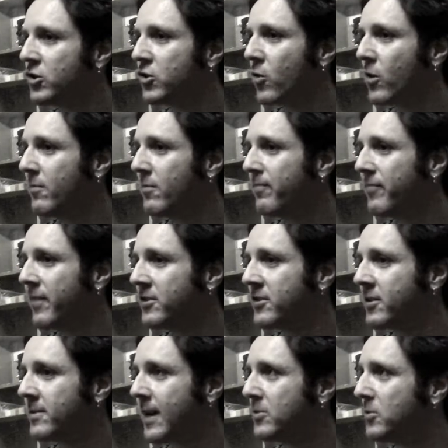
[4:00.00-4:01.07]
short, and
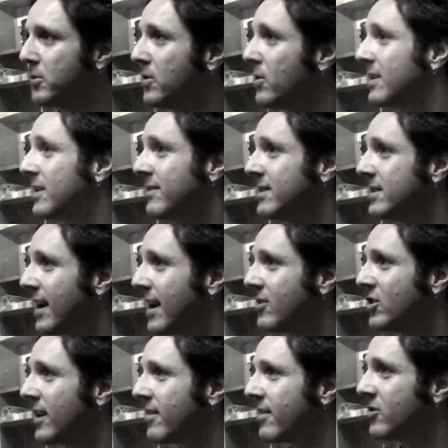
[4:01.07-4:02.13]
sometimes we don't even sound
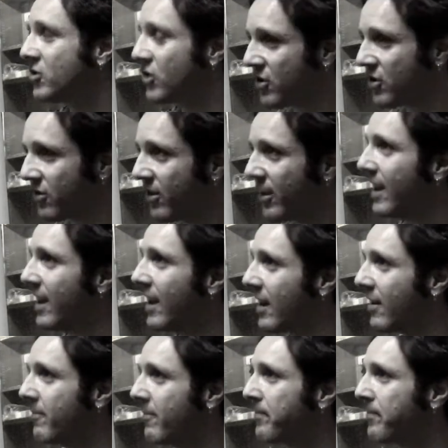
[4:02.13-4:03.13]
check. It's just the gig.